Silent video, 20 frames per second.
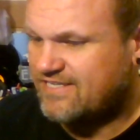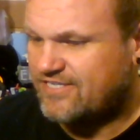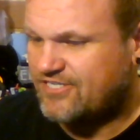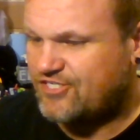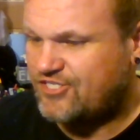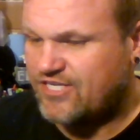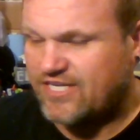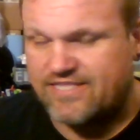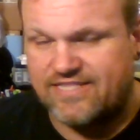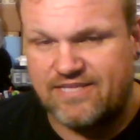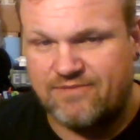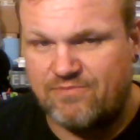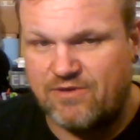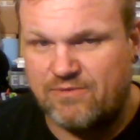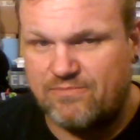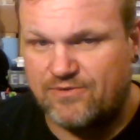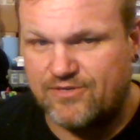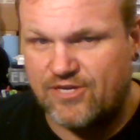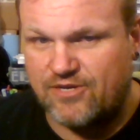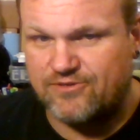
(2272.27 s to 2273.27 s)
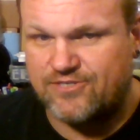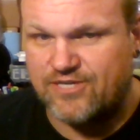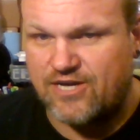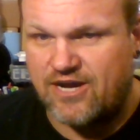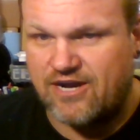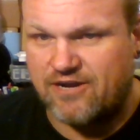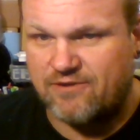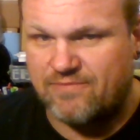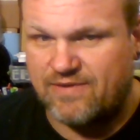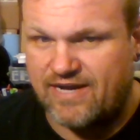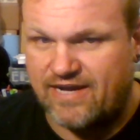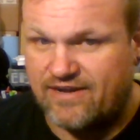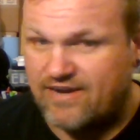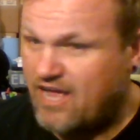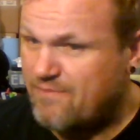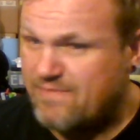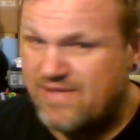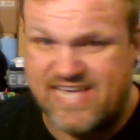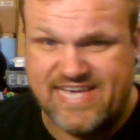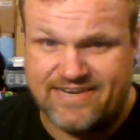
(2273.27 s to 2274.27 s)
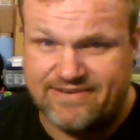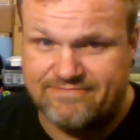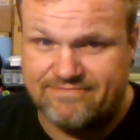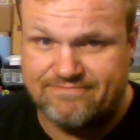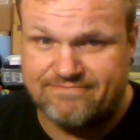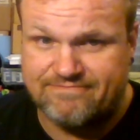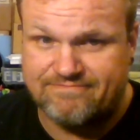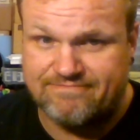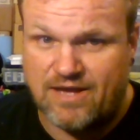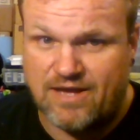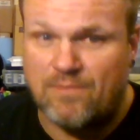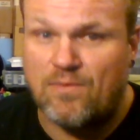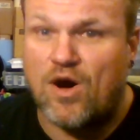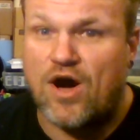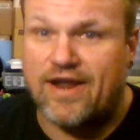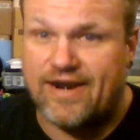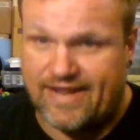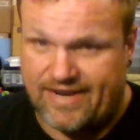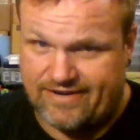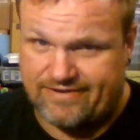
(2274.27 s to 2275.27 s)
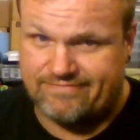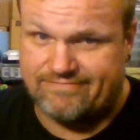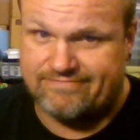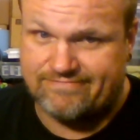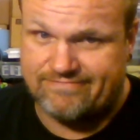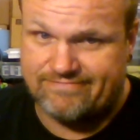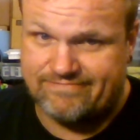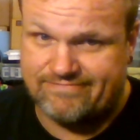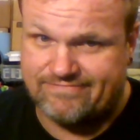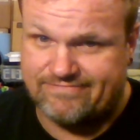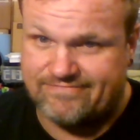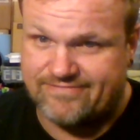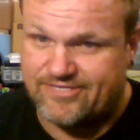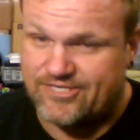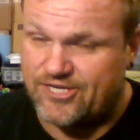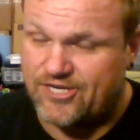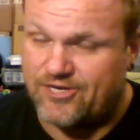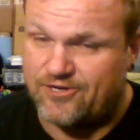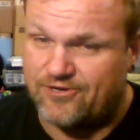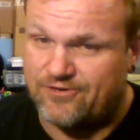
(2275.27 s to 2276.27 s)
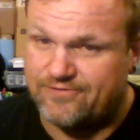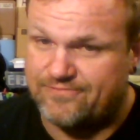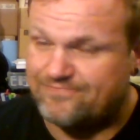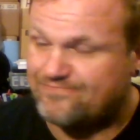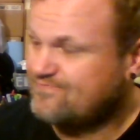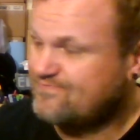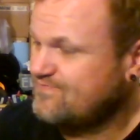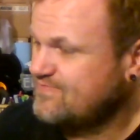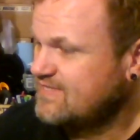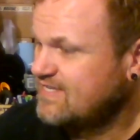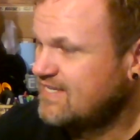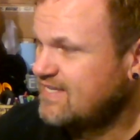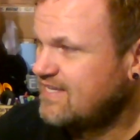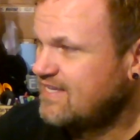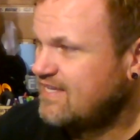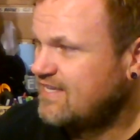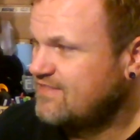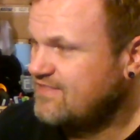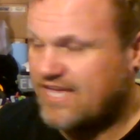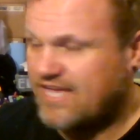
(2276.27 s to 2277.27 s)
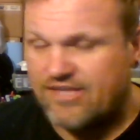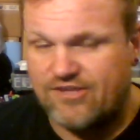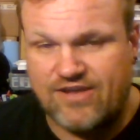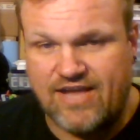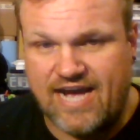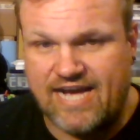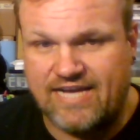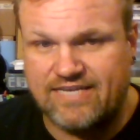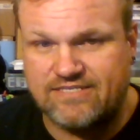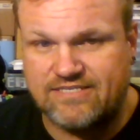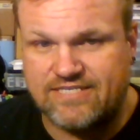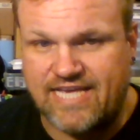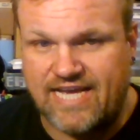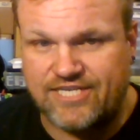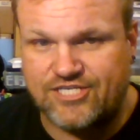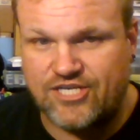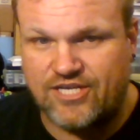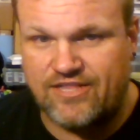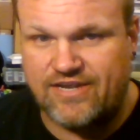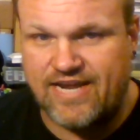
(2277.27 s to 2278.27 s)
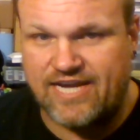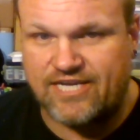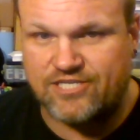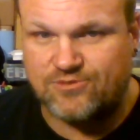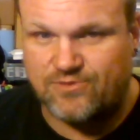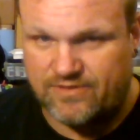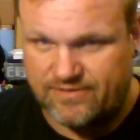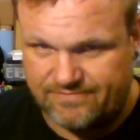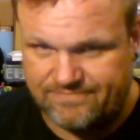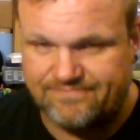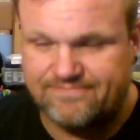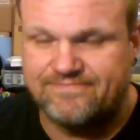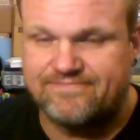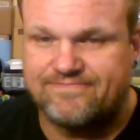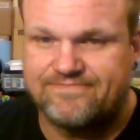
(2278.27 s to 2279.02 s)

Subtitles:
shit that people don't talk about, I'm in. I'm on it. So, thank you guys. Catch you on the next one.